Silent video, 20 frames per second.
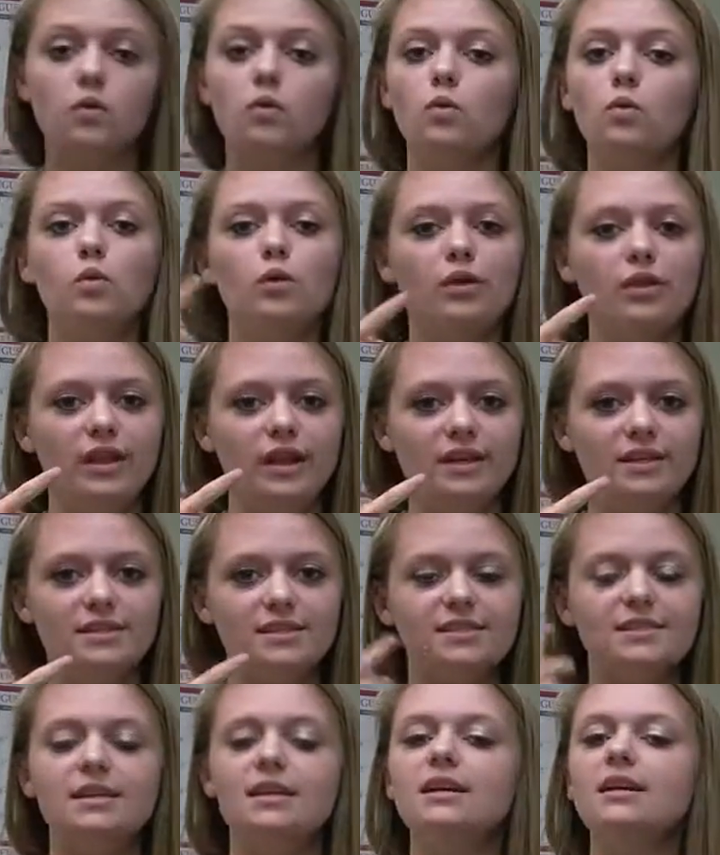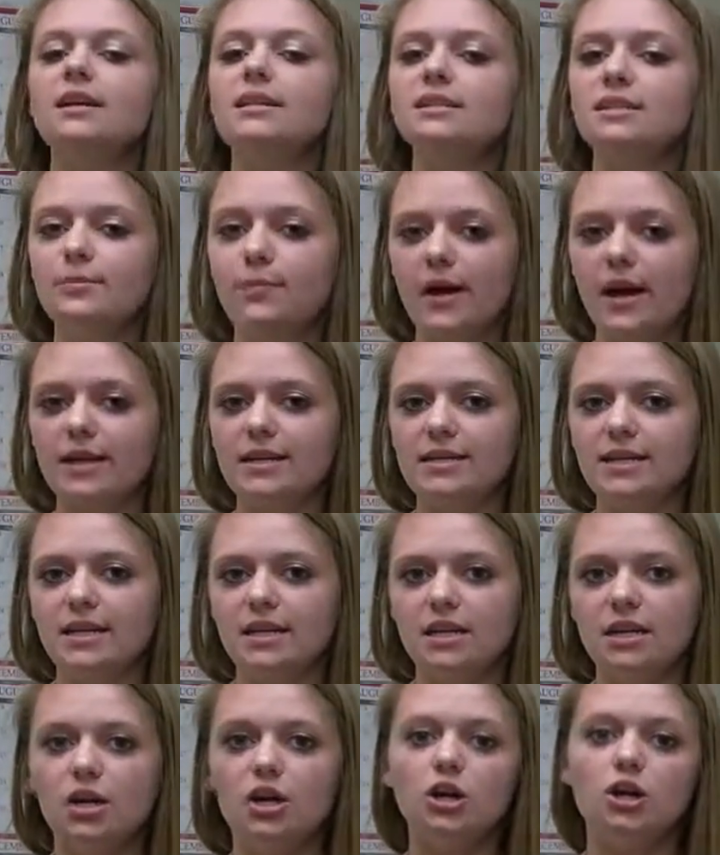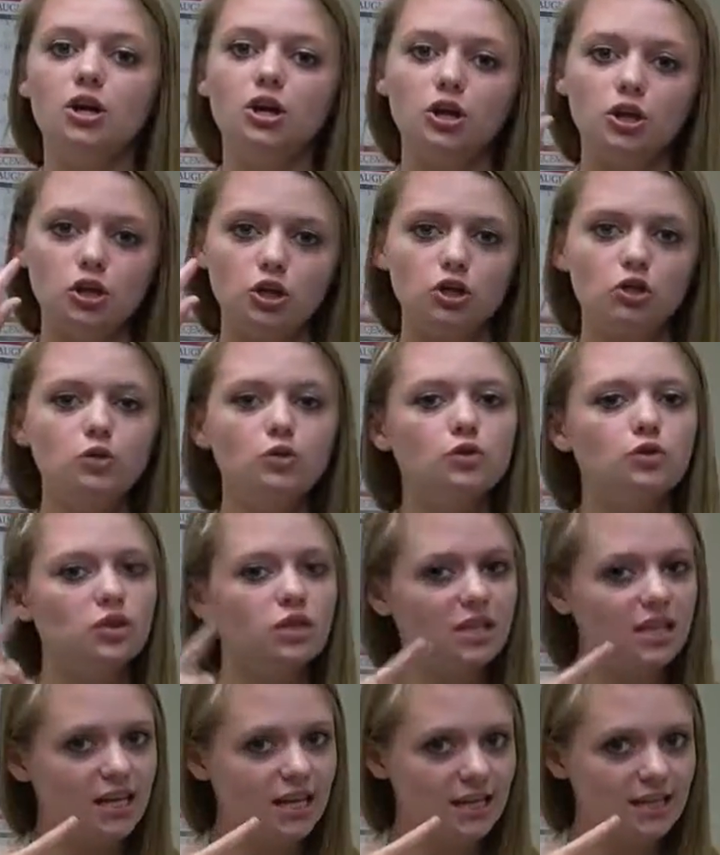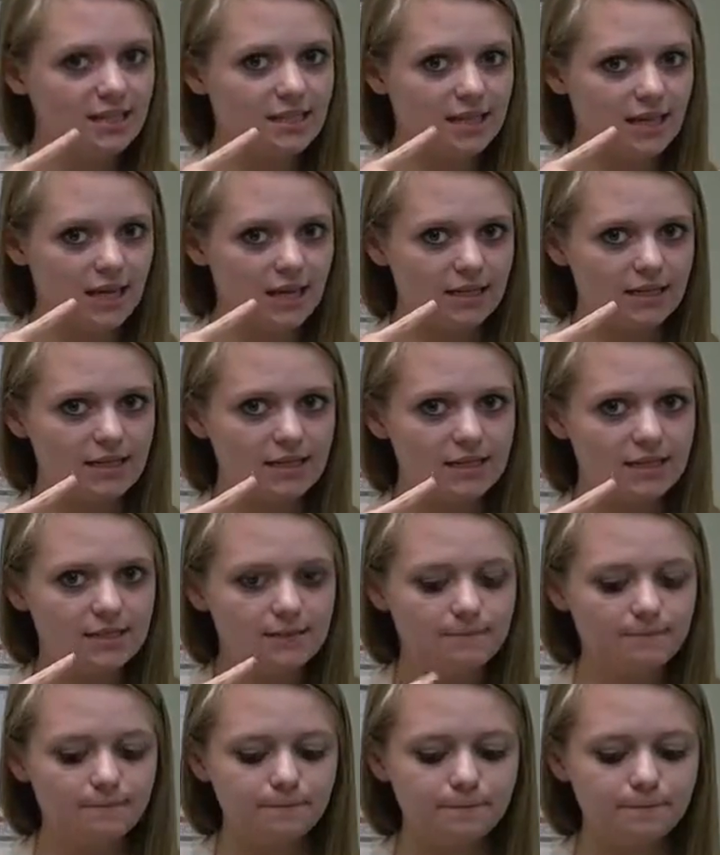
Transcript: or this, depending. Usually it's this.